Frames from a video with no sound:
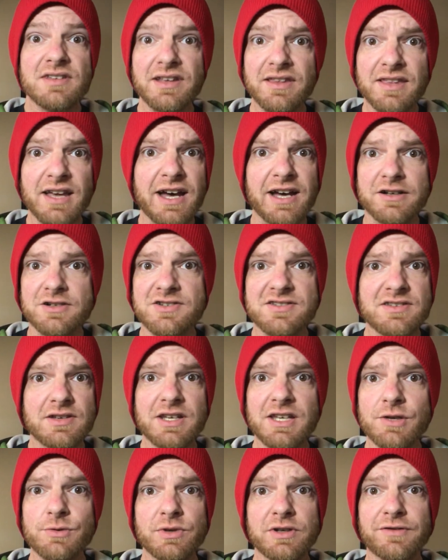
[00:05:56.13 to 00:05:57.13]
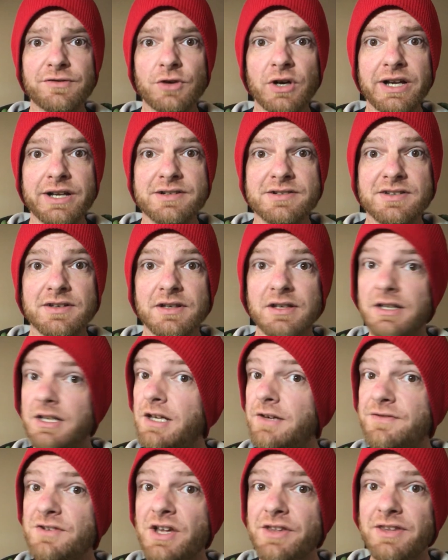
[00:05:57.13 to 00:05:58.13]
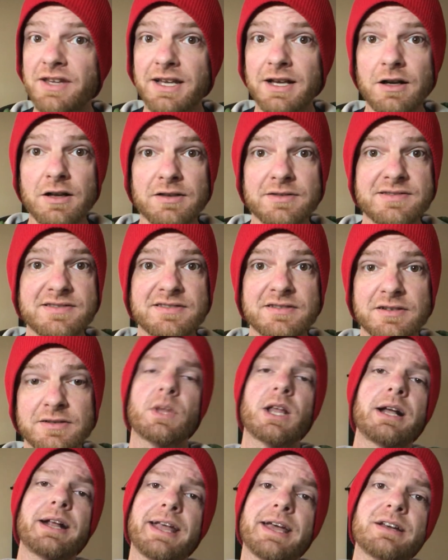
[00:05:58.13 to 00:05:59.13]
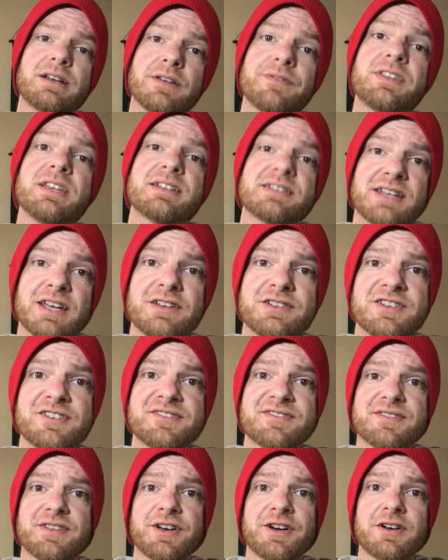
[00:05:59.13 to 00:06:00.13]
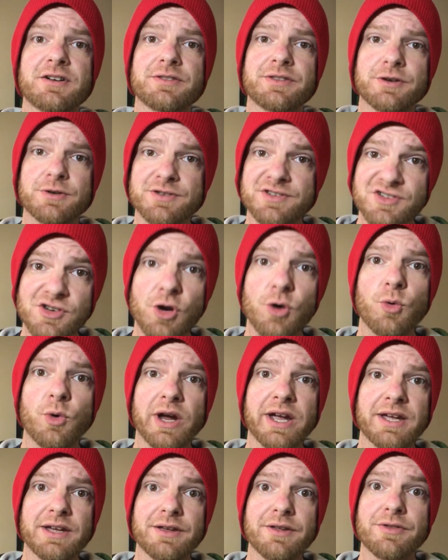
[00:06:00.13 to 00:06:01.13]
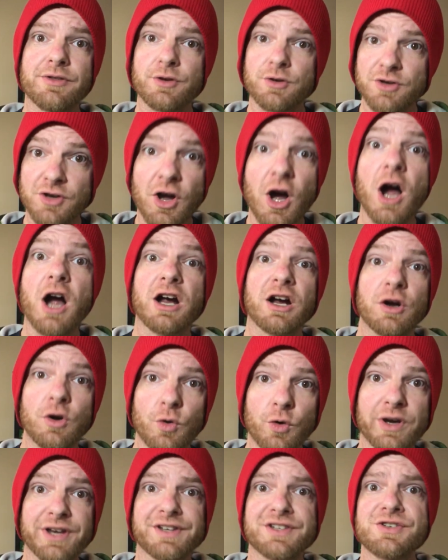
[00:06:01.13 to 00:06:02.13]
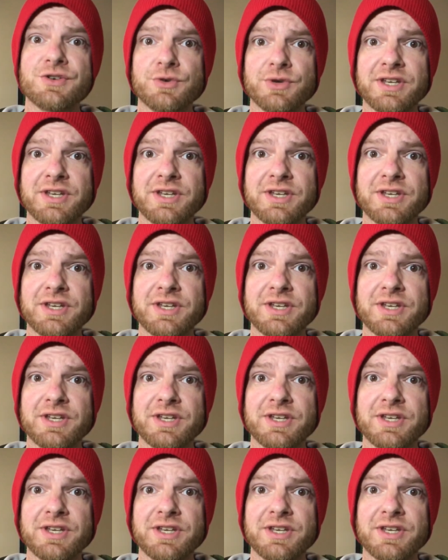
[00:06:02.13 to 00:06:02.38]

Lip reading: like that, just like you would a friend, if nothing else. Again, if the intent is there is no way they're not going to